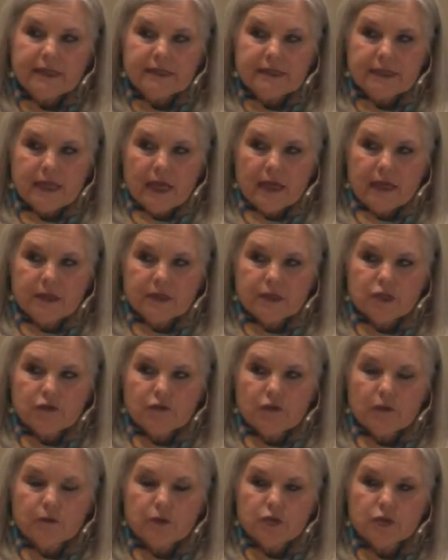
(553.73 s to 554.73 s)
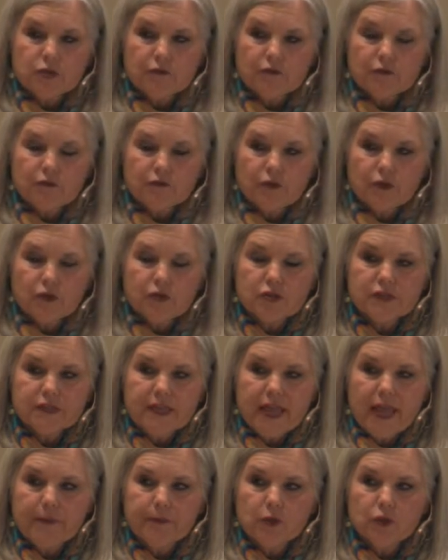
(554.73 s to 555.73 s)
sons from 1
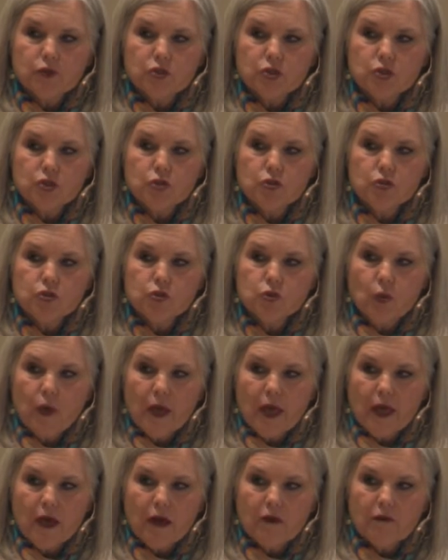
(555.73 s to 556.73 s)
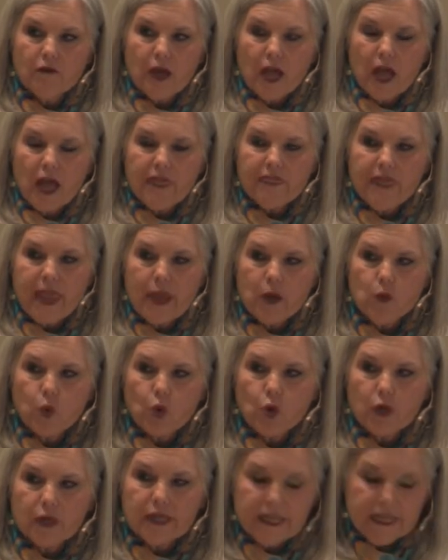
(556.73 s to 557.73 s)
Samuel 2:12, they
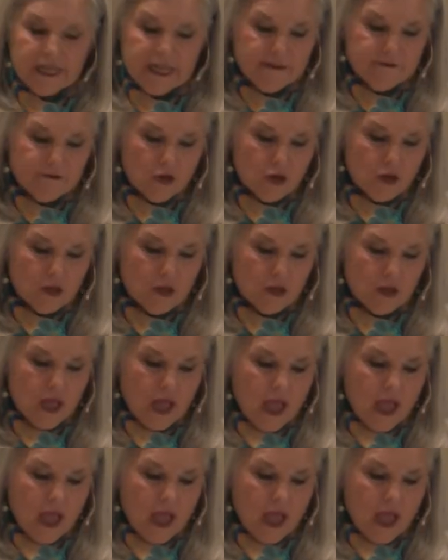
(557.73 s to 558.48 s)
were evil